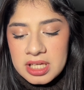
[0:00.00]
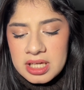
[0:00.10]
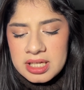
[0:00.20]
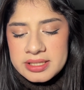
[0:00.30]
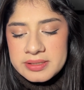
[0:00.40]

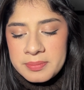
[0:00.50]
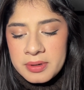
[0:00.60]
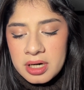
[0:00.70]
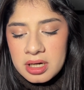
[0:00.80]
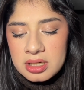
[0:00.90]
He's a
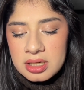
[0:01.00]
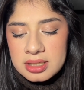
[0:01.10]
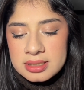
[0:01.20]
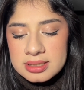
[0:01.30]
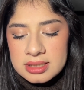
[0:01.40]

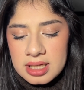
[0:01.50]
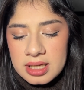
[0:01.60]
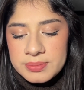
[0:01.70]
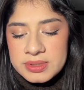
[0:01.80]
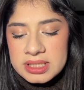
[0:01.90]
paradox.
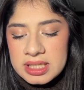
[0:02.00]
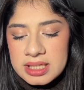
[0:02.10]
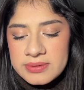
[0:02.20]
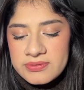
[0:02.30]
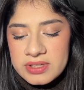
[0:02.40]
I'm seeing
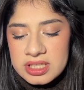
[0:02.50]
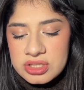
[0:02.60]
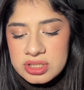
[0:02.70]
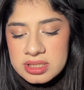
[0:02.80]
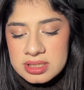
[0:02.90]

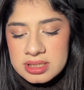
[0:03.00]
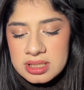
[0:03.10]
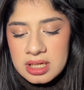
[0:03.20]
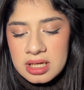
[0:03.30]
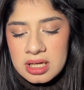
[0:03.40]
visions.
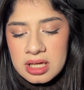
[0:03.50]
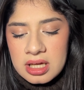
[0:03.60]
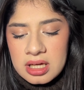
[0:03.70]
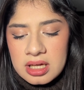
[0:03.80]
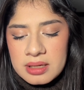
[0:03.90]

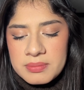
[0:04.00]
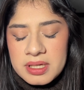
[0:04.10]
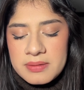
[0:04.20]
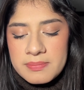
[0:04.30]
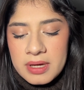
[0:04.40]
Am
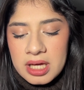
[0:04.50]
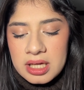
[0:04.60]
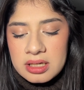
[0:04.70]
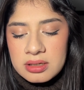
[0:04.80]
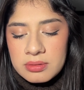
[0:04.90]
I
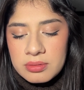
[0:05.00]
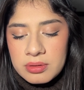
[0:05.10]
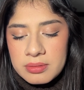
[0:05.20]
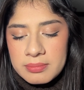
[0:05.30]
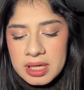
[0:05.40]
bad
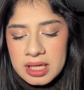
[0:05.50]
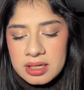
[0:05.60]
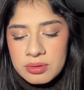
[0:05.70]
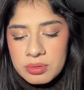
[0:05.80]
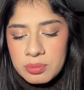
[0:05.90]
or
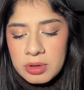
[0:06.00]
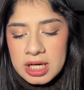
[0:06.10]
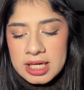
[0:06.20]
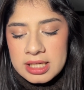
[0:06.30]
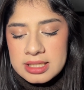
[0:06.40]
mad or
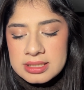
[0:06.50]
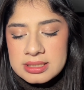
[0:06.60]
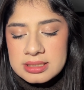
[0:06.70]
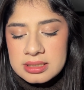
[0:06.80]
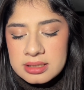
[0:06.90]
wise?